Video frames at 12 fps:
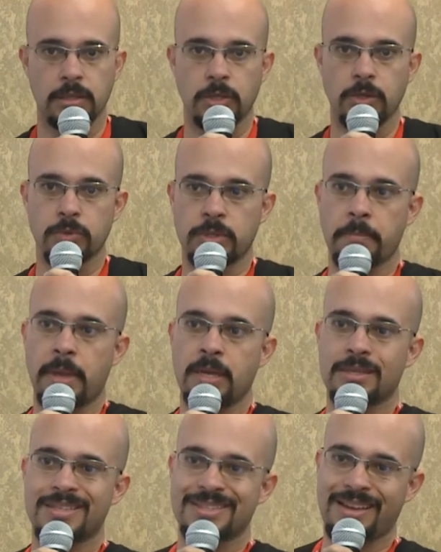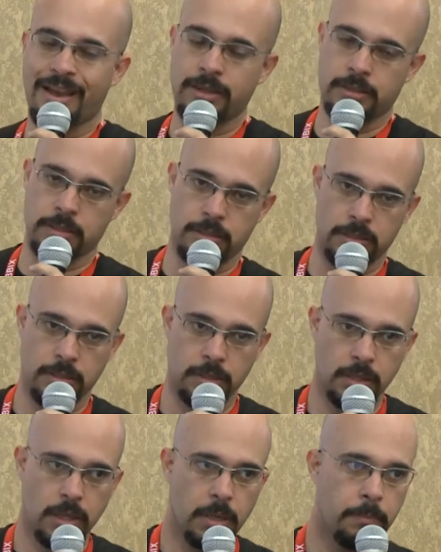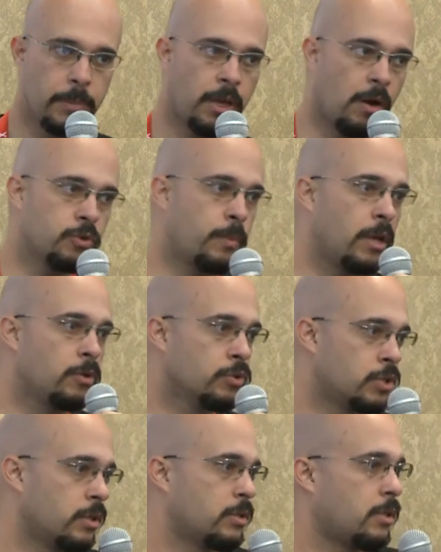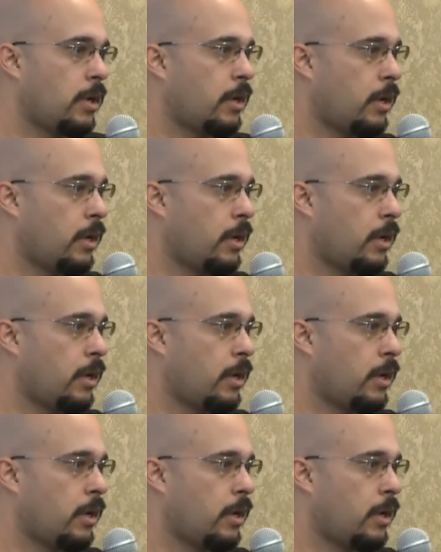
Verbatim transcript: using many sizes because my users